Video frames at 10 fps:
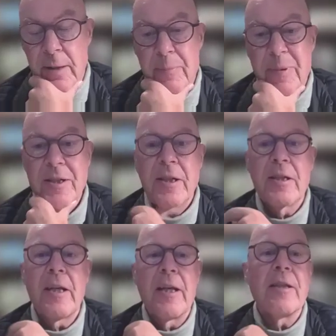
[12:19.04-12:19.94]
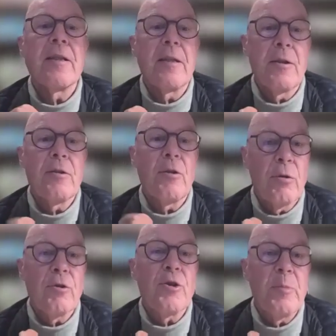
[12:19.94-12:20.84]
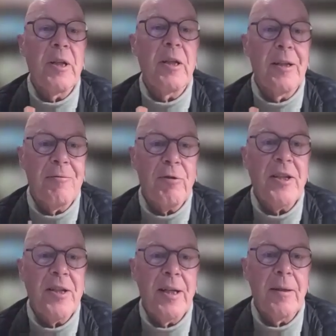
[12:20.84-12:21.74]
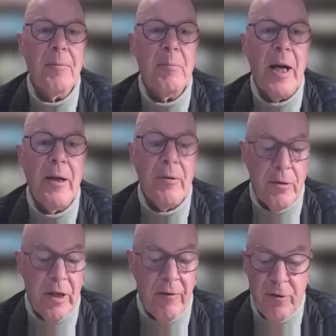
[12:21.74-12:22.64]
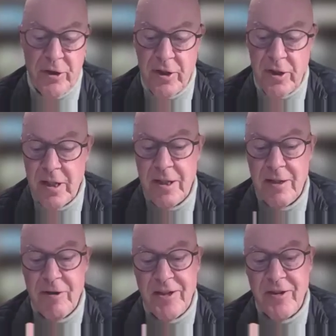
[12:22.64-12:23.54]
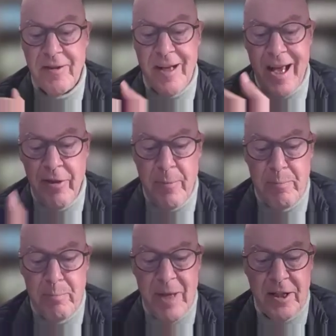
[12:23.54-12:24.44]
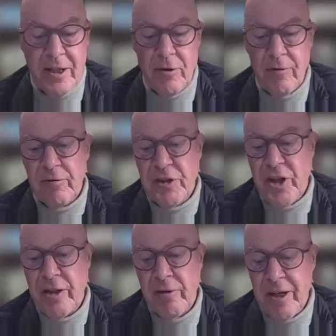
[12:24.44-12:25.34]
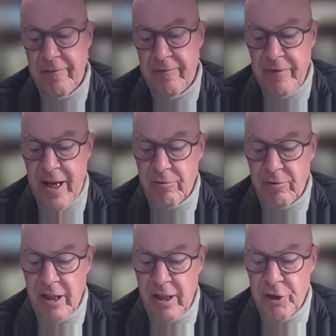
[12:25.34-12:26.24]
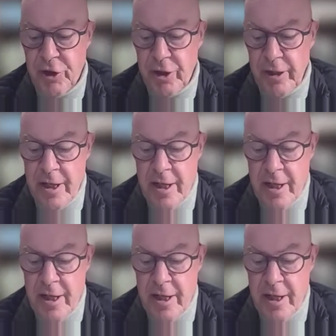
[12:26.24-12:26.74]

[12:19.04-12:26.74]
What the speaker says: business case, so to speak, addressing biodiversity, addressing other methods of regenerative agriculture,